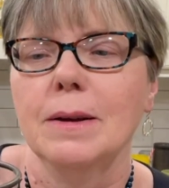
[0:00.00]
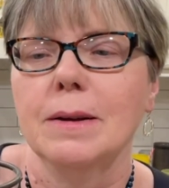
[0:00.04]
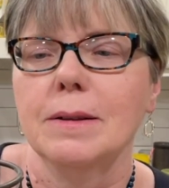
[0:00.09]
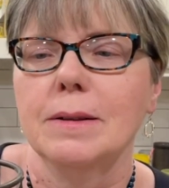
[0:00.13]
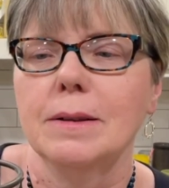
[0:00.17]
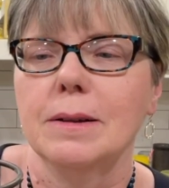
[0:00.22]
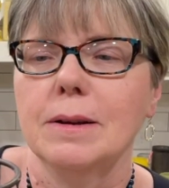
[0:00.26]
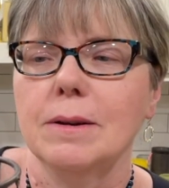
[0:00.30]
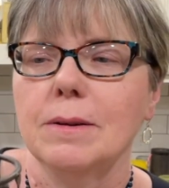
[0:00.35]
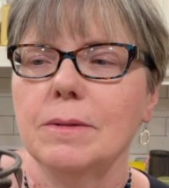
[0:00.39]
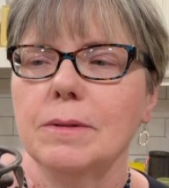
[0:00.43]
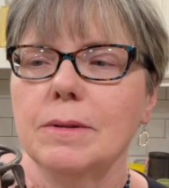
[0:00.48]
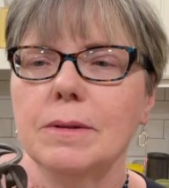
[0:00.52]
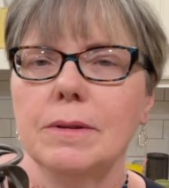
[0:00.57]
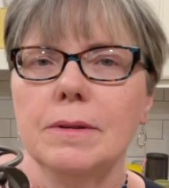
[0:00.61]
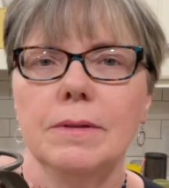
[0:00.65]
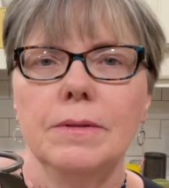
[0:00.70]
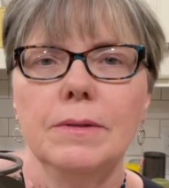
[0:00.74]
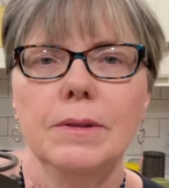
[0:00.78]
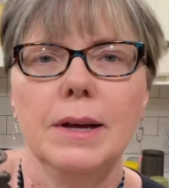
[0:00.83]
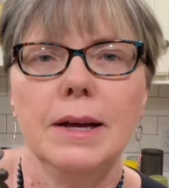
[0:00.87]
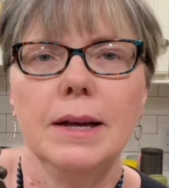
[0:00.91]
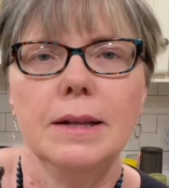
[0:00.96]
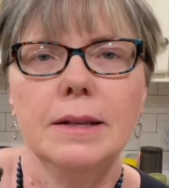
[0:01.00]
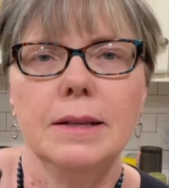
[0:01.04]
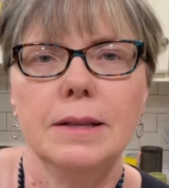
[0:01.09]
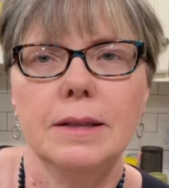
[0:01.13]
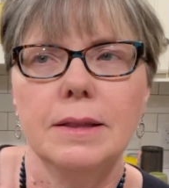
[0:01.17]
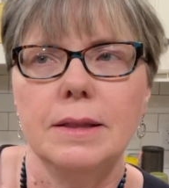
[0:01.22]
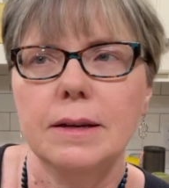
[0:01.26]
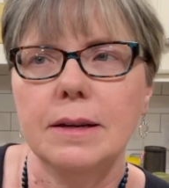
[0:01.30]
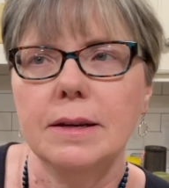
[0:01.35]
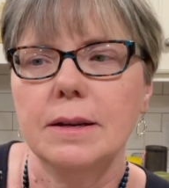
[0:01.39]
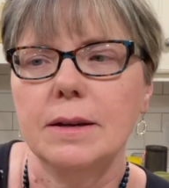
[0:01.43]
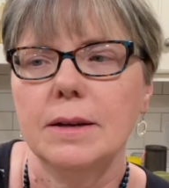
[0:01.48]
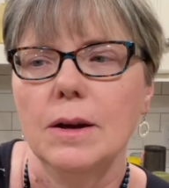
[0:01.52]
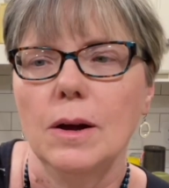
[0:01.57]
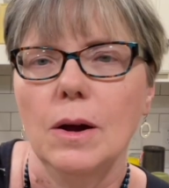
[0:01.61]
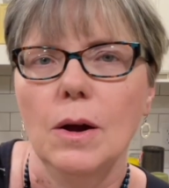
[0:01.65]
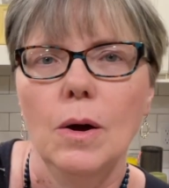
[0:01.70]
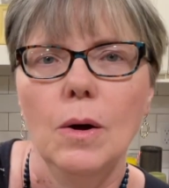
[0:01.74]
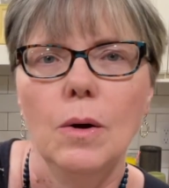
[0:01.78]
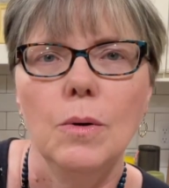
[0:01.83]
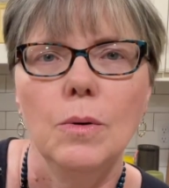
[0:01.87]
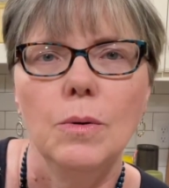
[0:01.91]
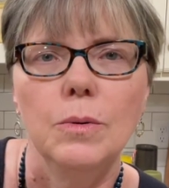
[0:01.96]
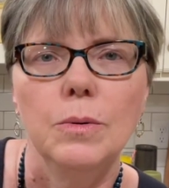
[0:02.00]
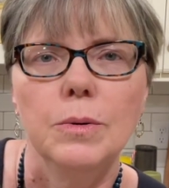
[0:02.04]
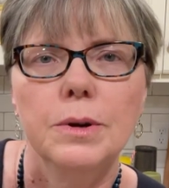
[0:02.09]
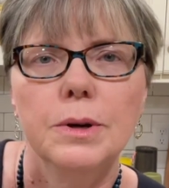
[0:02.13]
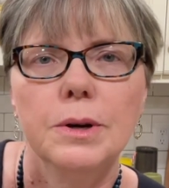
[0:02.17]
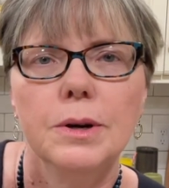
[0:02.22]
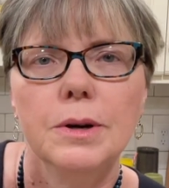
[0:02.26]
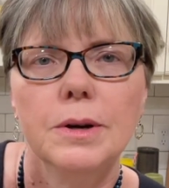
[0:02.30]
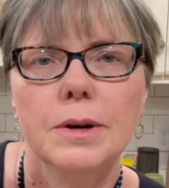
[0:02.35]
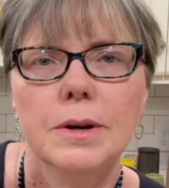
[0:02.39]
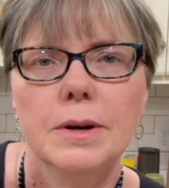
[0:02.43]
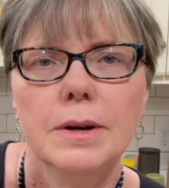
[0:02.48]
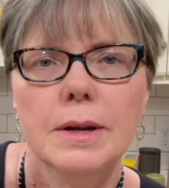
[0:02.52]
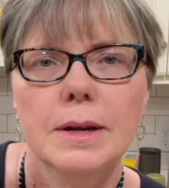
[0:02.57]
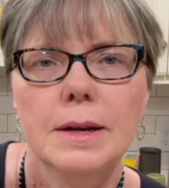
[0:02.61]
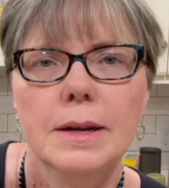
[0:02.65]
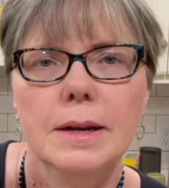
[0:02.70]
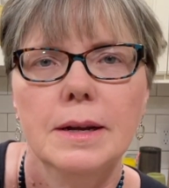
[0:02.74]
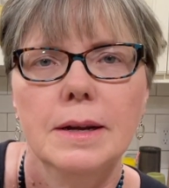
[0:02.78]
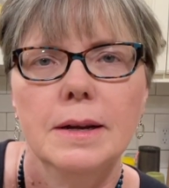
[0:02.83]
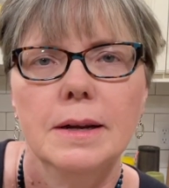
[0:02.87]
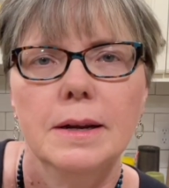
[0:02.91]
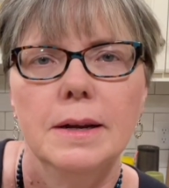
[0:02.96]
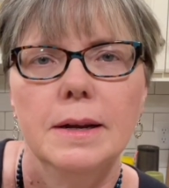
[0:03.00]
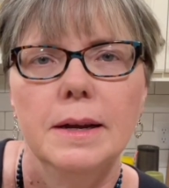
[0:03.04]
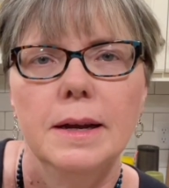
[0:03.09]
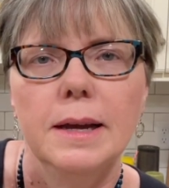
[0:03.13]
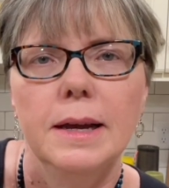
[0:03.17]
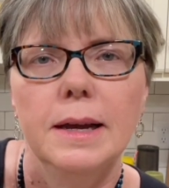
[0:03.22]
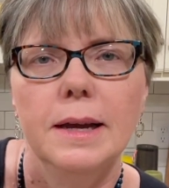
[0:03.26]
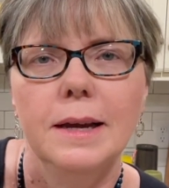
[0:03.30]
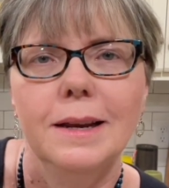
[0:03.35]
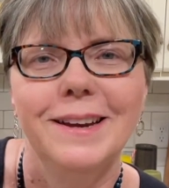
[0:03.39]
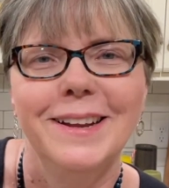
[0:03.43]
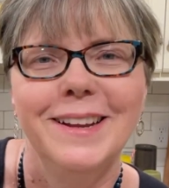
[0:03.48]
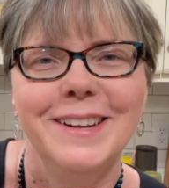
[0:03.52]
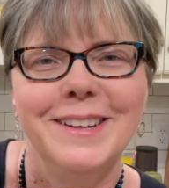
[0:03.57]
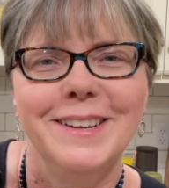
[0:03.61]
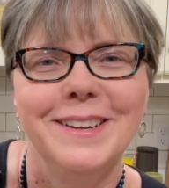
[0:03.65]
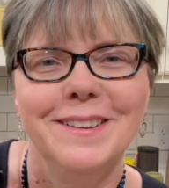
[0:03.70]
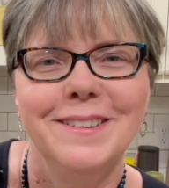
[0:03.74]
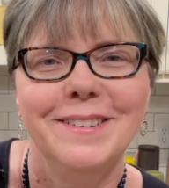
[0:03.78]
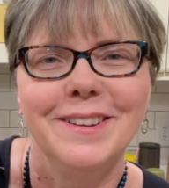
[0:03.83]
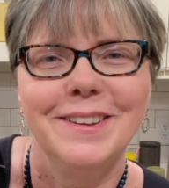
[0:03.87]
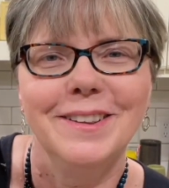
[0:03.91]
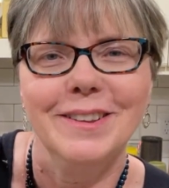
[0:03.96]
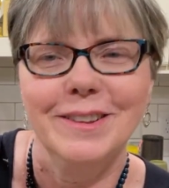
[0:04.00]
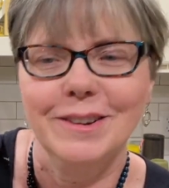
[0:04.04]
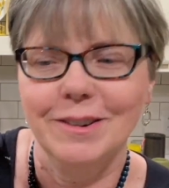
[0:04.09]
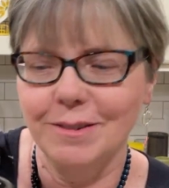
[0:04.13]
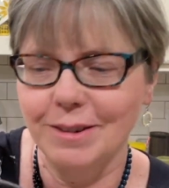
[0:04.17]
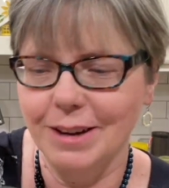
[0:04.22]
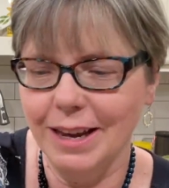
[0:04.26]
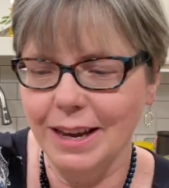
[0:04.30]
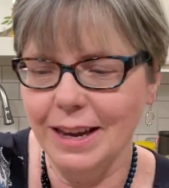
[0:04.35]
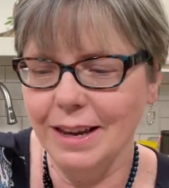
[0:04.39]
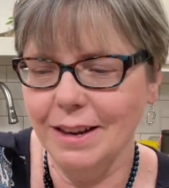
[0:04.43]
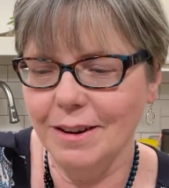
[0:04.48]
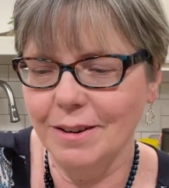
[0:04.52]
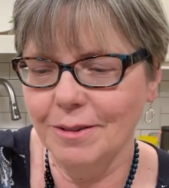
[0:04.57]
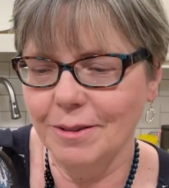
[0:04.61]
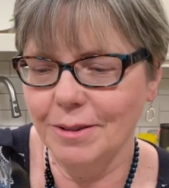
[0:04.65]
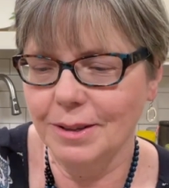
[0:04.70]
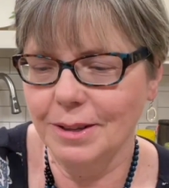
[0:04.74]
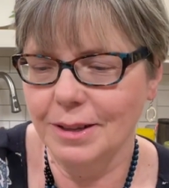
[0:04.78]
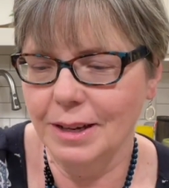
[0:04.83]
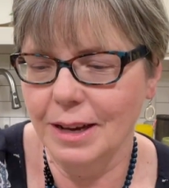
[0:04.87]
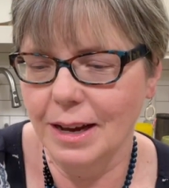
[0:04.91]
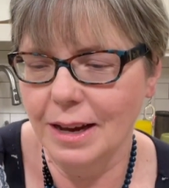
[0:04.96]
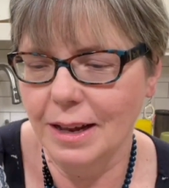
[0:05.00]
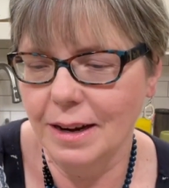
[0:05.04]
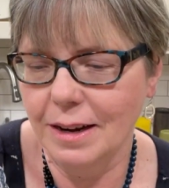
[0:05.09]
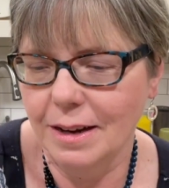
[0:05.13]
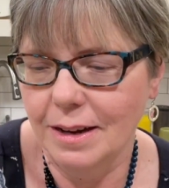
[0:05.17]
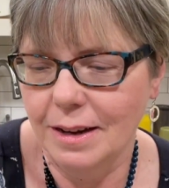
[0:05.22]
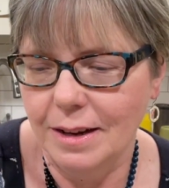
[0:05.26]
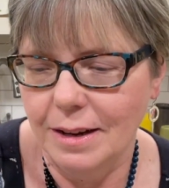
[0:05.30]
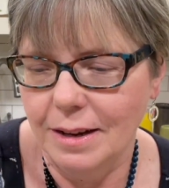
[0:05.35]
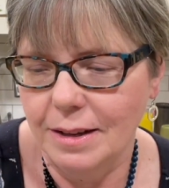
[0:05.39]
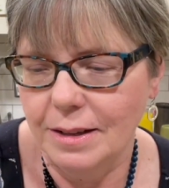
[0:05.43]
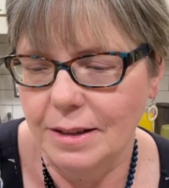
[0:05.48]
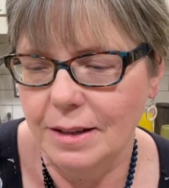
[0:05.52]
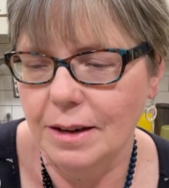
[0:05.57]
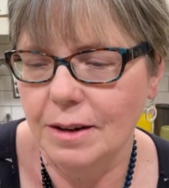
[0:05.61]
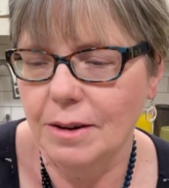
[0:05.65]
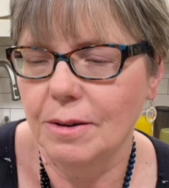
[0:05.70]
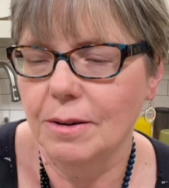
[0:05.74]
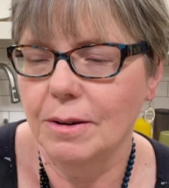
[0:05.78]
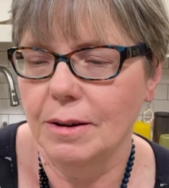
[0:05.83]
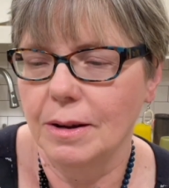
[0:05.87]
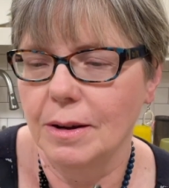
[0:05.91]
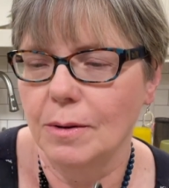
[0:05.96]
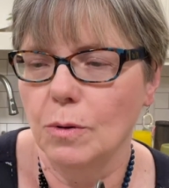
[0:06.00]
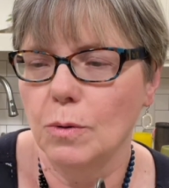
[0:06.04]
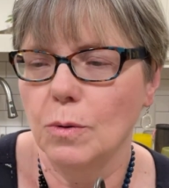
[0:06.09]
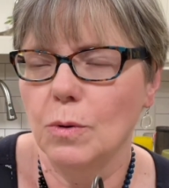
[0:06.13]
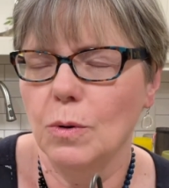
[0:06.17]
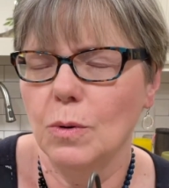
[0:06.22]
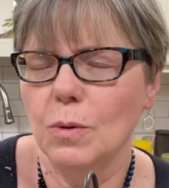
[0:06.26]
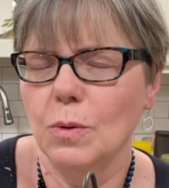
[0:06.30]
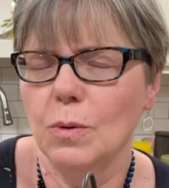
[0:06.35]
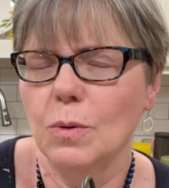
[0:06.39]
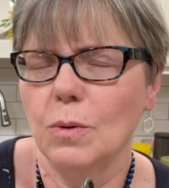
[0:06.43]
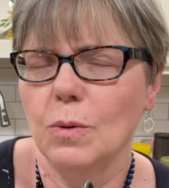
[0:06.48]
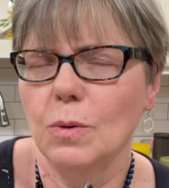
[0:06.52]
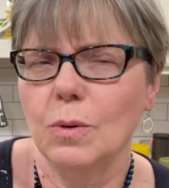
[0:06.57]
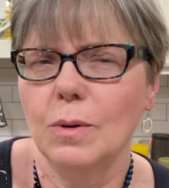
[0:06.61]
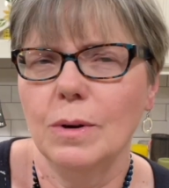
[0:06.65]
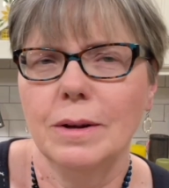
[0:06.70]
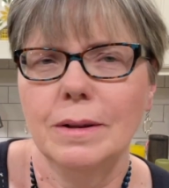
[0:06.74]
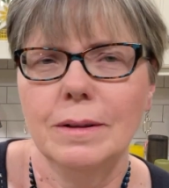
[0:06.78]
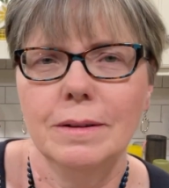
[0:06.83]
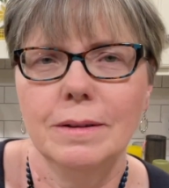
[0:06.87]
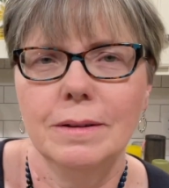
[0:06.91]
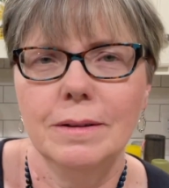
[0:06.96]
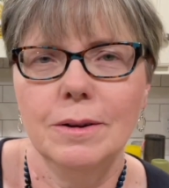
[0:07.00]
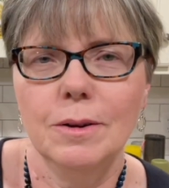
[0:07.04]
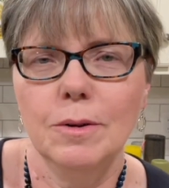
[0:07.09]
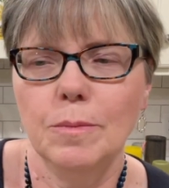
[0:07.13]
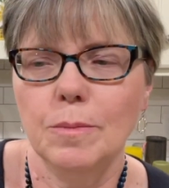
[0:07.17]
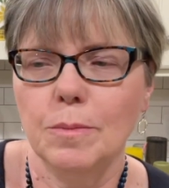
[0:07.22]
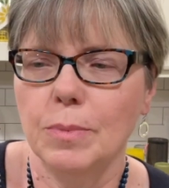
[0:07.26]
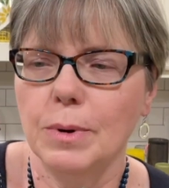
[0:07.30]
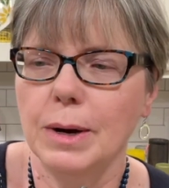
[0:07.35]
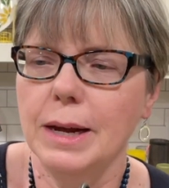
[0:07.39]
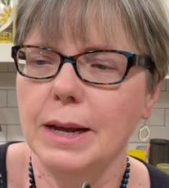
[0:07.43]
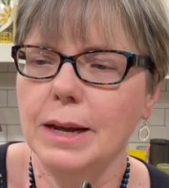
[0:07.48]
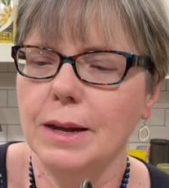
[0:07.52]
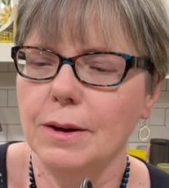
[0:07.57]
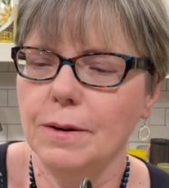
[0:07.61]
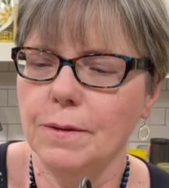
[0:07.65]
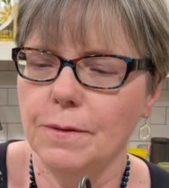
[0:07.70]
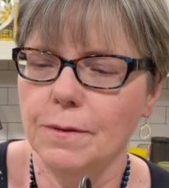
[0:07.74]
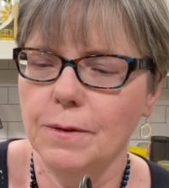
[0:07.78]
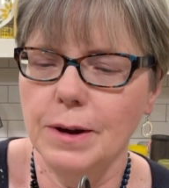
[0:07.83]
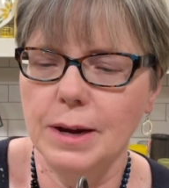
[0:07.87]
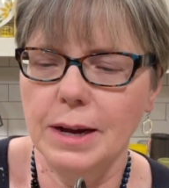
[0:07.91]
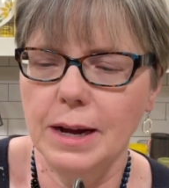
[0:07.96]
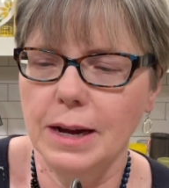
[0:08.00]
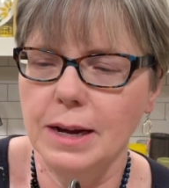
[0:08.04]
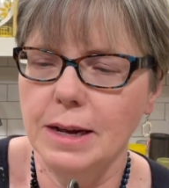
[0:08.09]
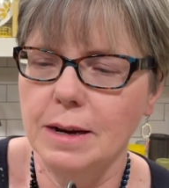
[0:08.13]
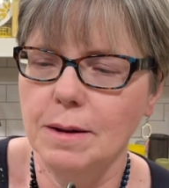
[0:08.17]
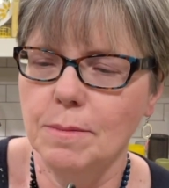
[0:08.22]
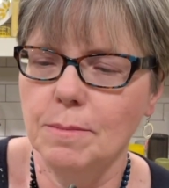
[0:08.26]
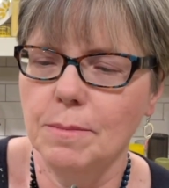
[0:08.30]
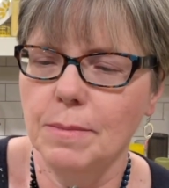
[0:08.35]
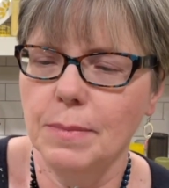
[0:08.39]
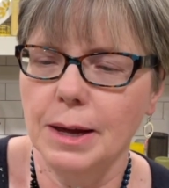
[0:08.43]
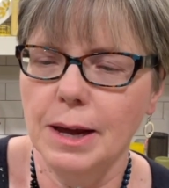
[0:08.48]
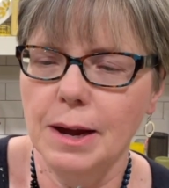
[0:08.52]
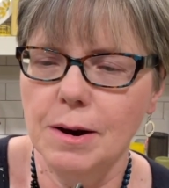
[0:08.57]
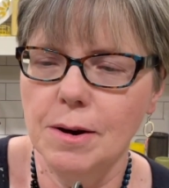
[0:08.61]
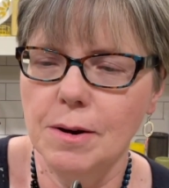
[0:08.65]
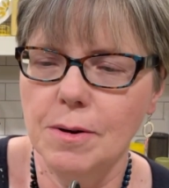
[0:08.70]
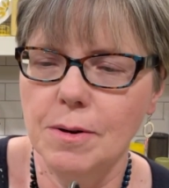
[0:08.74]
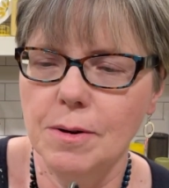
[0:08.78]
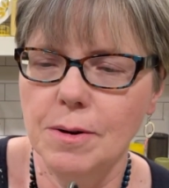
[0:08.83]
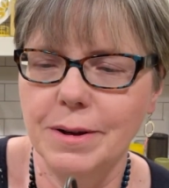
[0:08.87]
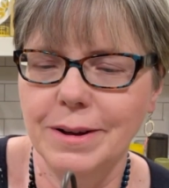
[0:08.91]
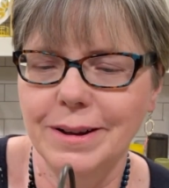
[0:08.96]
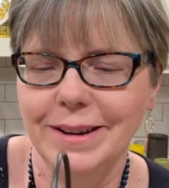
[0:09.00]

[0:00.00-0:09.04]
So that's the holder and just a little candle set. So, woo, don't break your free item, Carol.